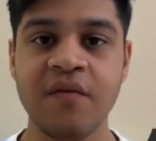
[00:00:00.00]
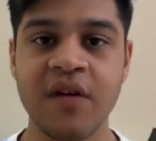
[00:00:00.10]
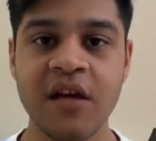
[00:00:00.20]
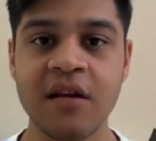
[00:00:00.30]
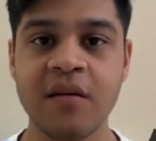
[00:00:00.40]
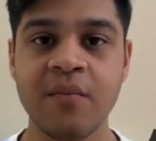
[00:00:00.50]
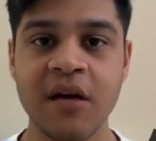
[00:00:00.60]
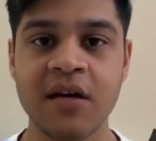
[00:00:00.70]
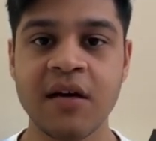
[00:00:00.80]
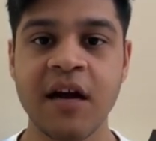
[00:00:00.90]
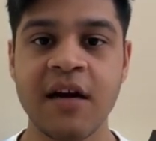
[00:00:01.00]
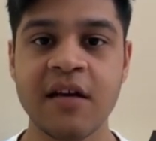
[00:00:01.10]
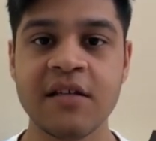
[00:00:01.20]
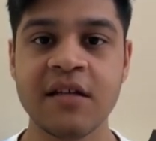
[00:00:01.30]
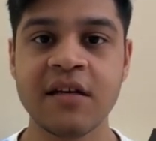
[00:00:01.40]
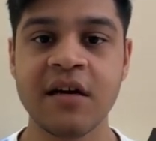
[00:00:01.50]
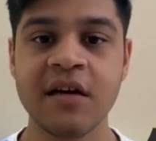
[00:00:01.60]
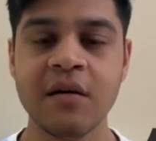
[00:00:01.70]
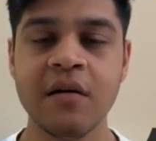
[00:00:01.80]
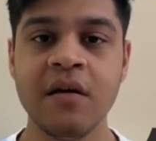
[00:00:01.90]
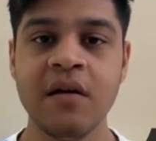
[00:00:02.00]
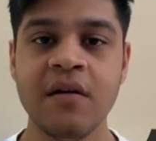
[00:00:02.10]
15-minute candlestick data,